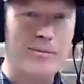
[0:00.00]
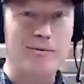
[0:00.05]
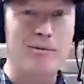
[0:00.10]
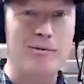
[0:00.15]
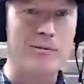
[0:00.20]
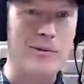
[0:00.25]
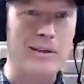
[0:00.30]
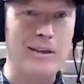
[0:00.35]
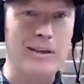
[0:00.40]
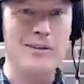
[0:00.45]

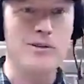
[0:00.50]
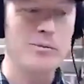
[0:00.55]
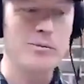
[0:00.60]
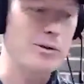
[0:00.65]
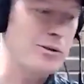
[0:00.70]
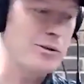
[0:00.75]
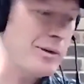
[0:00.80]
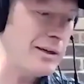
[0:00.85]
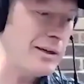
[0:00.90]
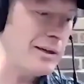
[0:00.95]
legal
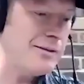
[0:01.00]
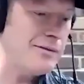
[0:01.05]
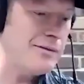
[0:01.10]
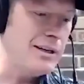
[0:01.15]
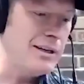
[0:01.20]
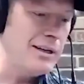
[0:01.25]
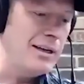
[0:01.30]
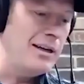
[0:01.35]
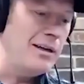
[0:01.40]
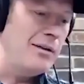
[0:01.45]
perspective.
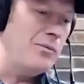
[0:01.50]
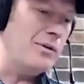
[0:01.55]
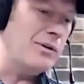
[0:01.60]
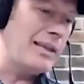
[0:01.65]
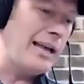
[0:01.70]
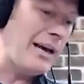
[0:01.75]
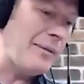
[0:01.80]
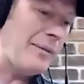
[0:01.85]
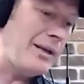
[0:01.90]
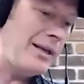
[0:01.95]
With
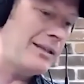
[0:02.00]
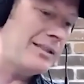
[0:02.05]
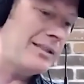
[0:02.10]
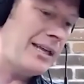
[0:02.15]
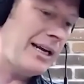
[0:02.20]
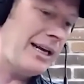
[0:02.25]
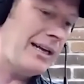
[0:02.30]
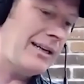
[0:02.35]
that being said,